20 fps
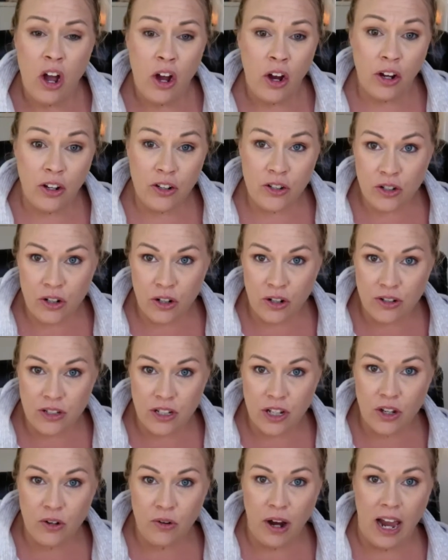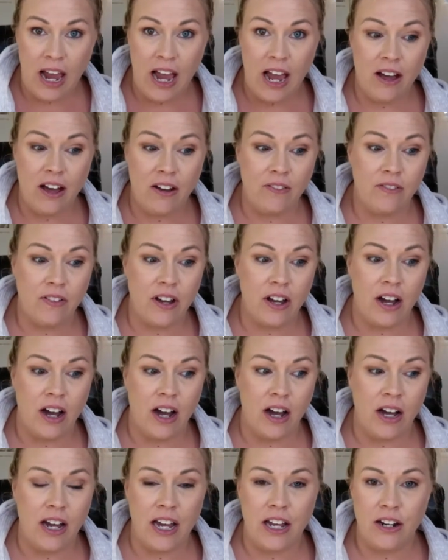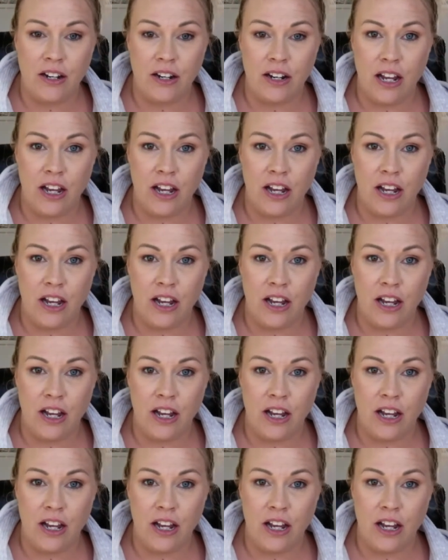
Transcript: concerns that you have uh, in,